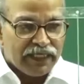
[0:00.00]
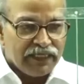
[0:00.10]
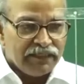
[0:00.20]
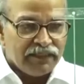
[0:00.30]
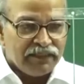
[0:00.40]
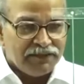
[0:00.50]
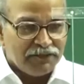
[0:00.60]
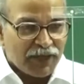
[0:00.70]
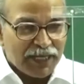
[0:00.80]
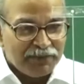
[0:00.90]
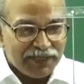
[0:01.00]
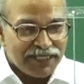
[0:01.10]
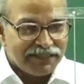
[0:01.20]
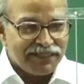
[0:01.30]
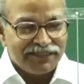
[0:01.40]
can
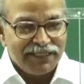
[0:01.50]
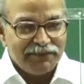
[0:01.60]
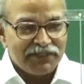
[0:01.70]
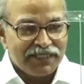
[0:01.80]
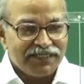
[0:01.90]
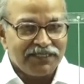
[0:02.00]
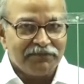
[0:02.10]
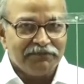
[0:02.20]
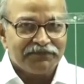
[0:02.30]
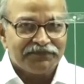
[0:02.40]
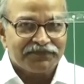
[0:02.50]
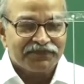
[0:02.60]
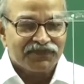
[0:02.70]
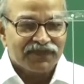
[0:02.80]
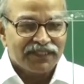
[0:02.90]
vibrate the same system
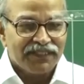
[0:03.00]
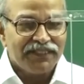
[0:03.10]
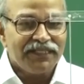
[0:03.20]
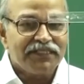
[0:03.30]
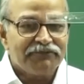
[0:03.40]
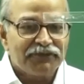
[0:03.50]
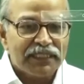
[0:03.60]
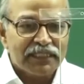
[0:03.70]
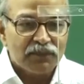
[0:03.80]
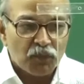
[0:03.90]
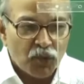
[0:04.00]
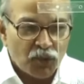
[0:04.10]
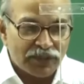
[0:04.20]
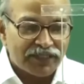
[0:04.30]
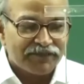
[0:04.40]
in a different
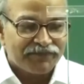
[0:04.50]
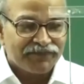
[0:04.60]
mode.